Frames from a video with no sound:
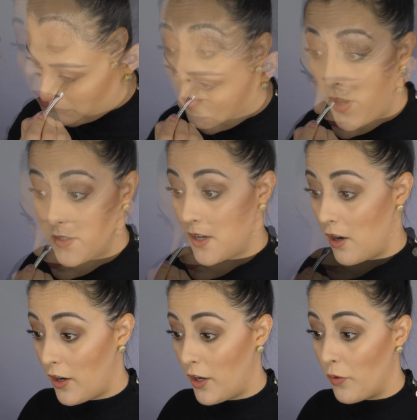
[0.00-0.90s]

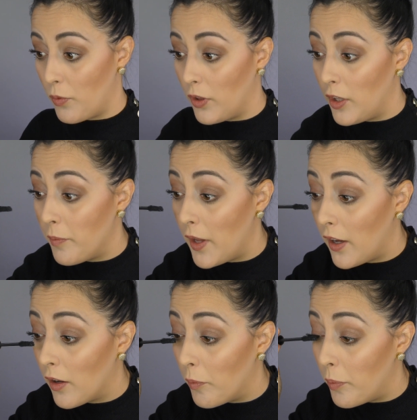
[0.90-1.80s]
Mascara can really
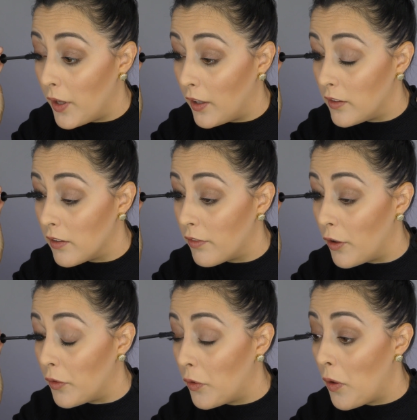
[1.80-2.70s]
make a big
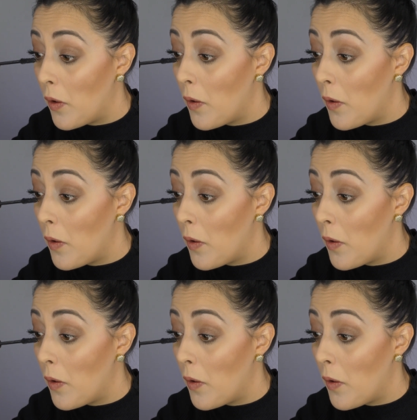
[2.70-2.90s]
difference.